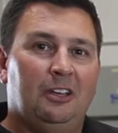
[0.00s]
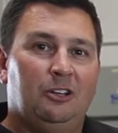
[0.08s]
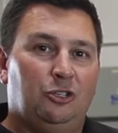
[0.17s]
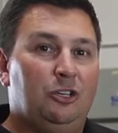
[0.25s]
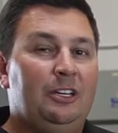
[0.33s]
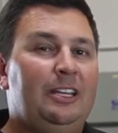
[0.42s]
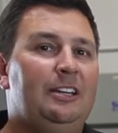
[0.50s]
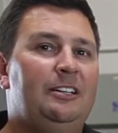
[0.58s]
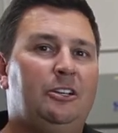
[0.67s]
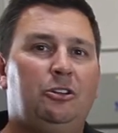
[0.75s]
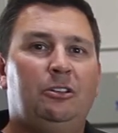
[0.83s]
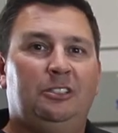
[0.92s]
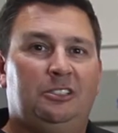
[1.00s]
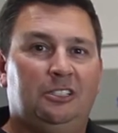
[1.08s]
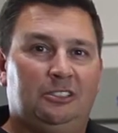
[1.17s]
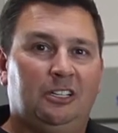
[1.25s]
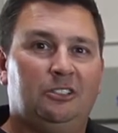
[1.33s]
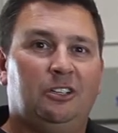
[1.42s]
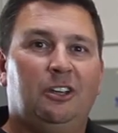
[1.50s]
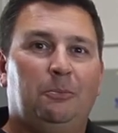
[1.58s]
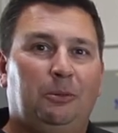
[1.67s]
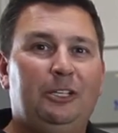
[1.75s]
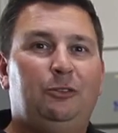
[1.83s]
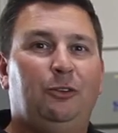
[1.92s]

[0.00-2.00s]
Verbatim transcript: Should you need additional assistance, please